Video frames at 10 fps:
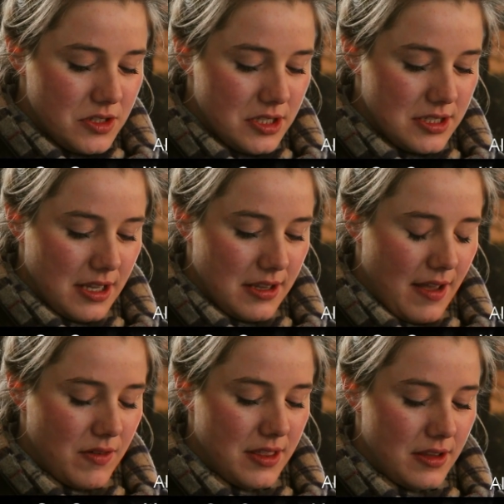just like
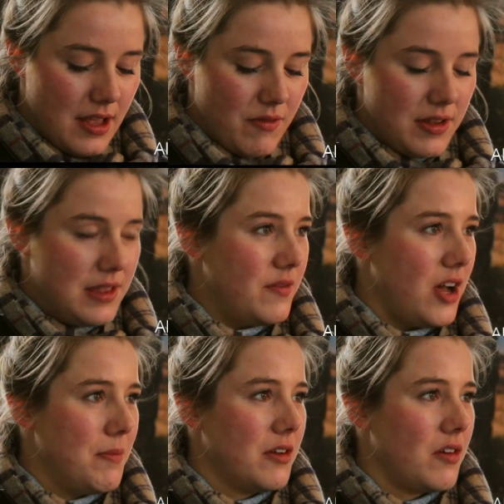every, everything
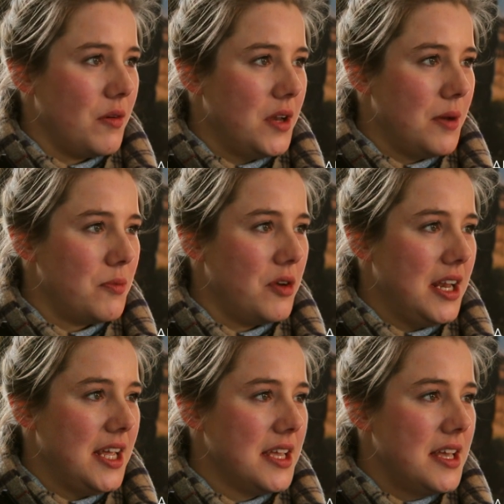farming growing up
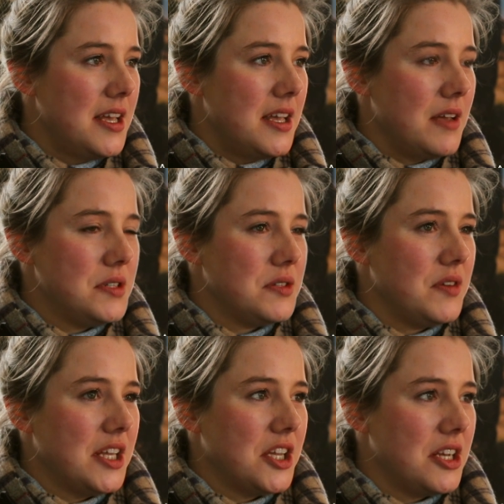really it was a
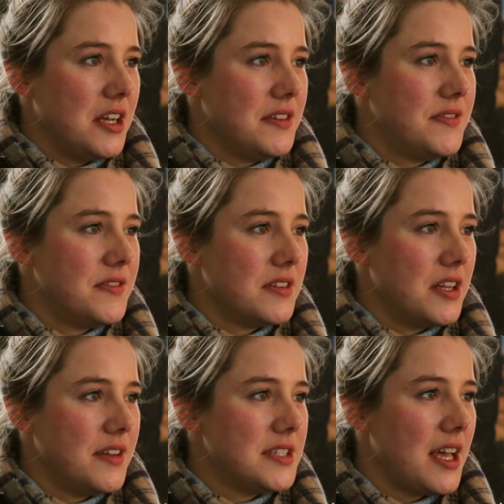really good life
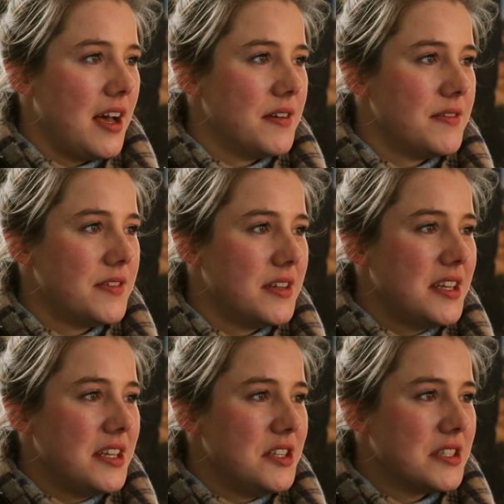life to have
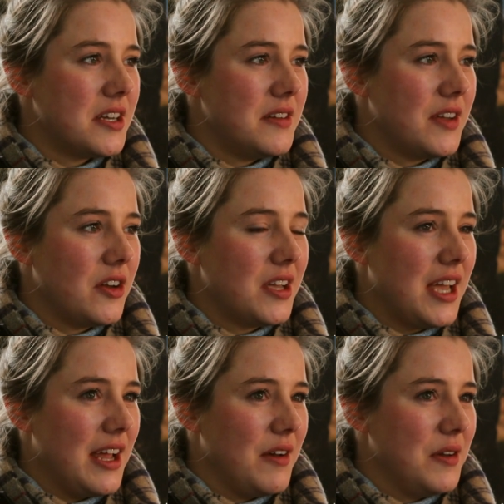you just kind of
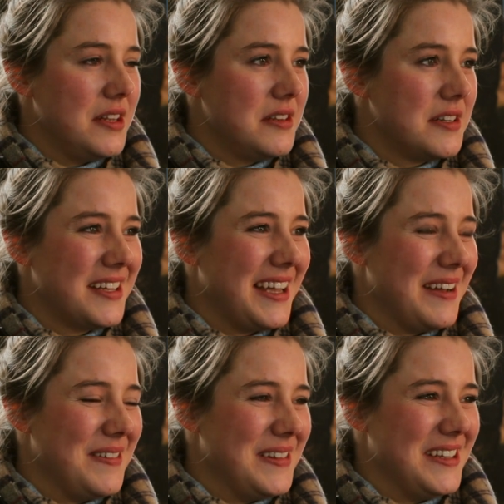get out and get
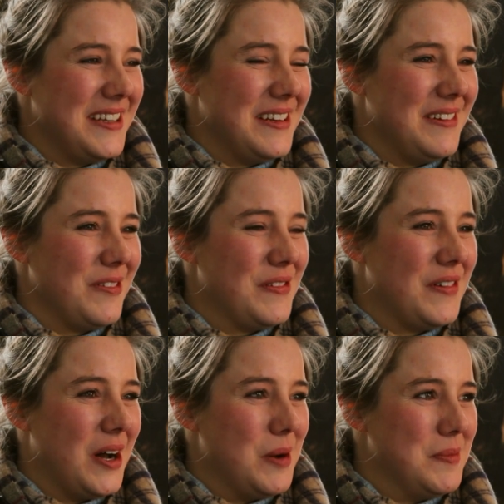out in the you know on the
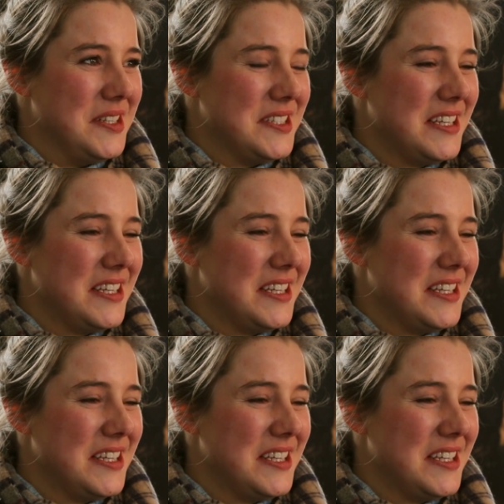farm and